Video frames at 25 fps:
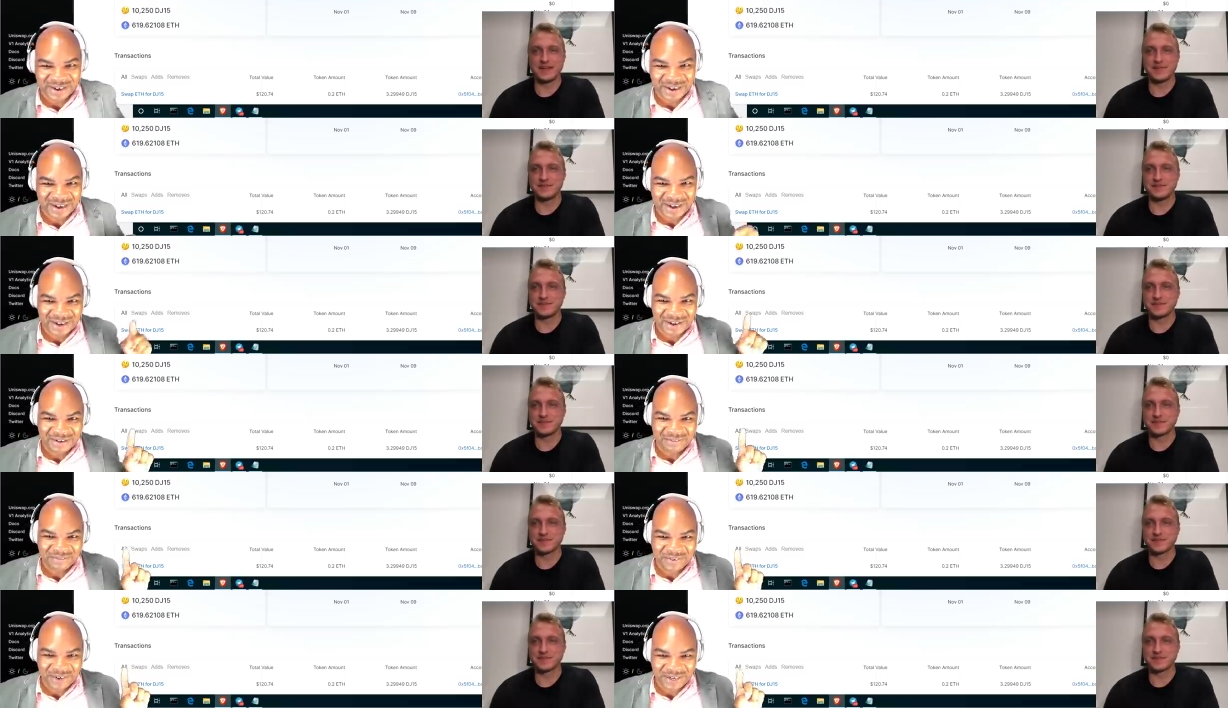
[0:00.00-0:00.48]

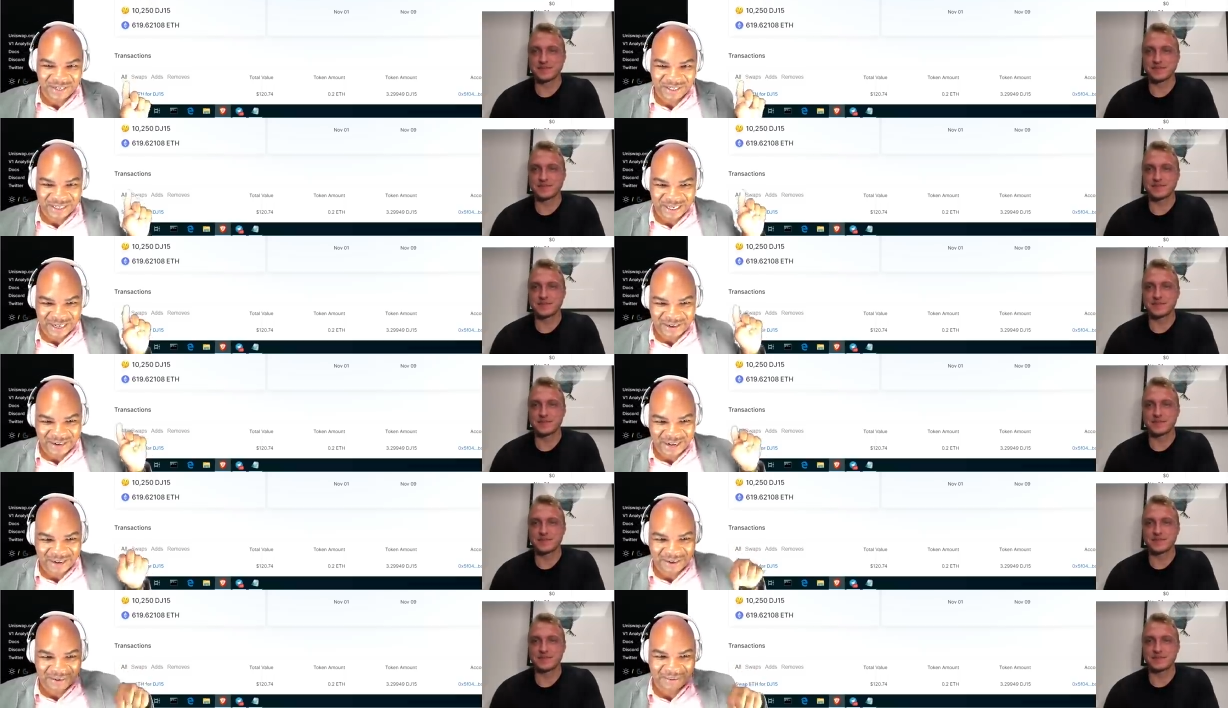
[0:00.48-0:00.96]
Speaker 1: out finding
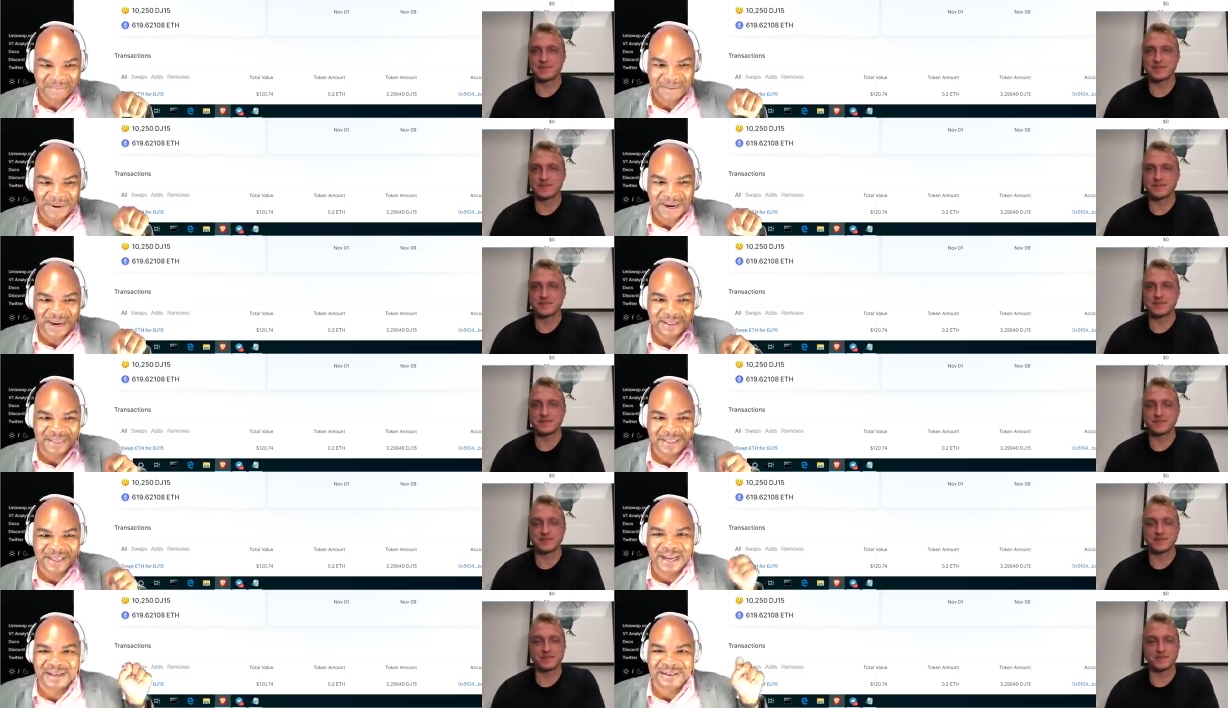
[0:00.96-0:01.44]
out how to
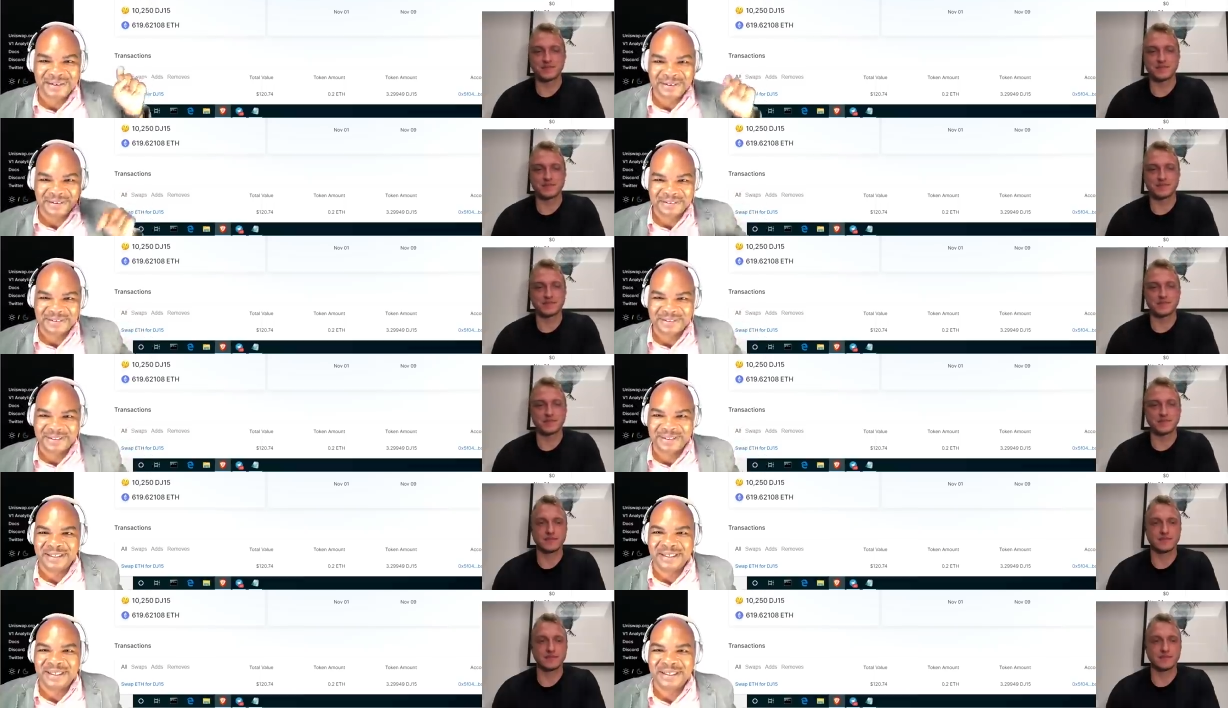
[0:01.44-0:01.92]
buy that,
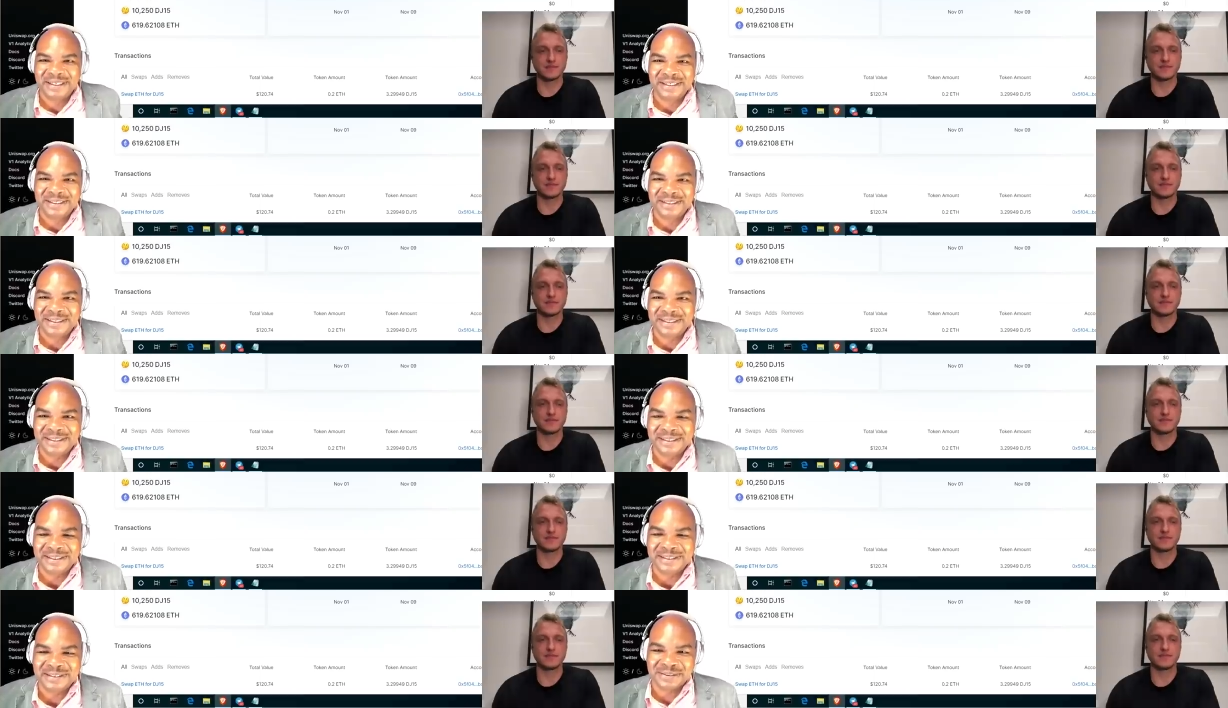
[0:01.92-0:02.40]
it's a link in
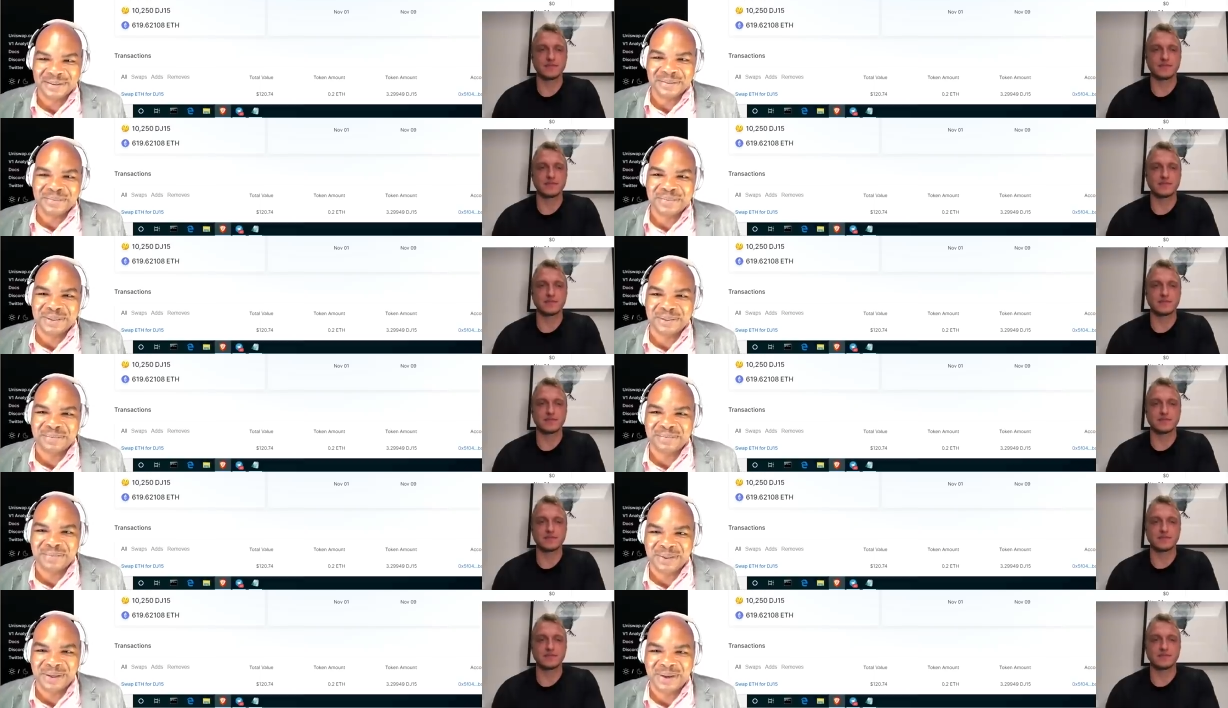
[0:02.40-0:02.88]
the
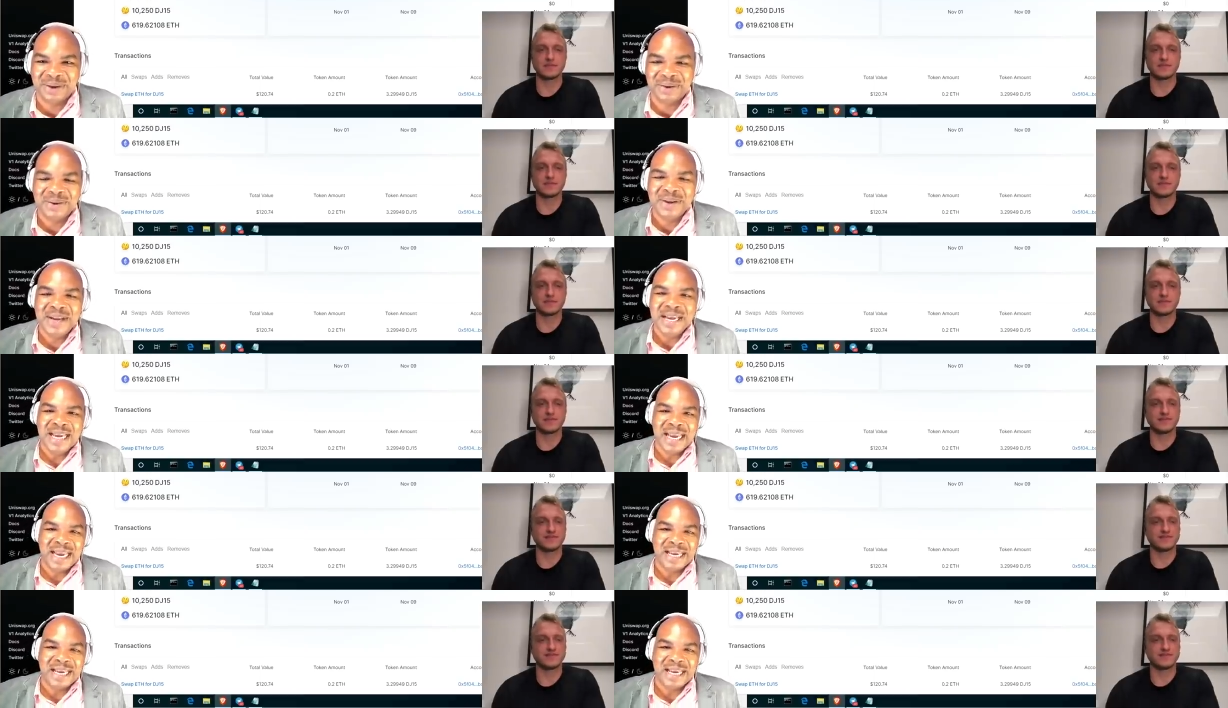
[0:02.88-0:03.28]
description below,